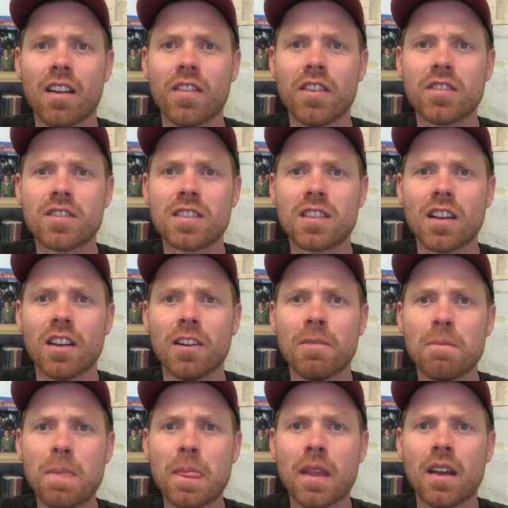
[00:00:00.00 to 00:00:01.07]
and there's
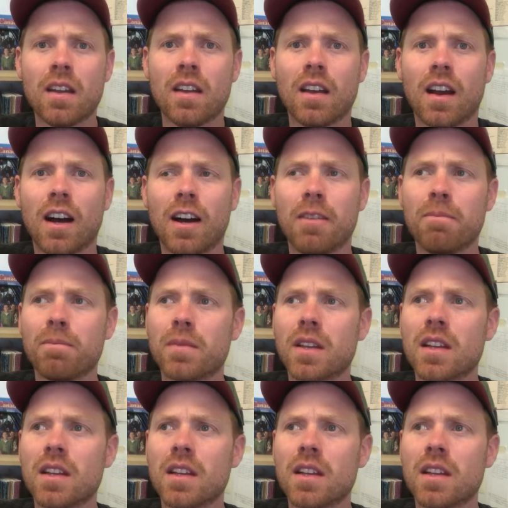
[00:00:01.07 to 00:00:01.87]
still um,